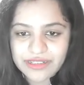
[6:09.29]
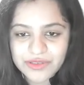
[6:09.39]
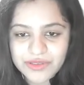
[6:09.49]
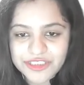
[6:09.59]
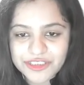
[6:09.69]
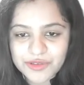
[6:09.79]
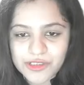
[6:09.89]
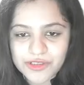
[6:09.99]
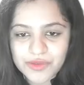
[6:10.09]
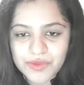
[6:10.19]
So this is
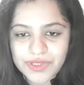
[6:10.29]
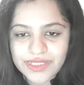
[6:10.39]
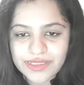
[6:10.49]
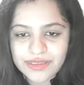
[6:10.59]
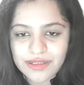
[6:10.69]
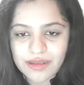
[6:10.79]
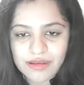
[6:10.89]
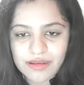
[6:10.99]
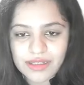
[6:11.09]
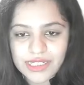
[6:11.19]
also known as
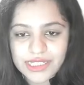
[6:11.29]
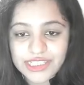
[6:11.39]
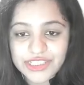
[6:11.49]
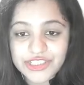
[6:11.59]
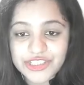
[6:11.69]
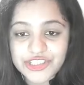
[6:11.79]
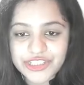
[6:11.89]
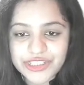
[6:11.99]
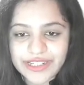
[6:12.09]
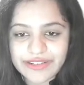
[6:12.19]

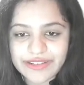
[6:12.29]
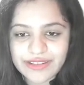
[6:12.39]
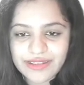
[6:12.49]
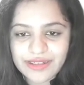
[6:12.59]
Jennerian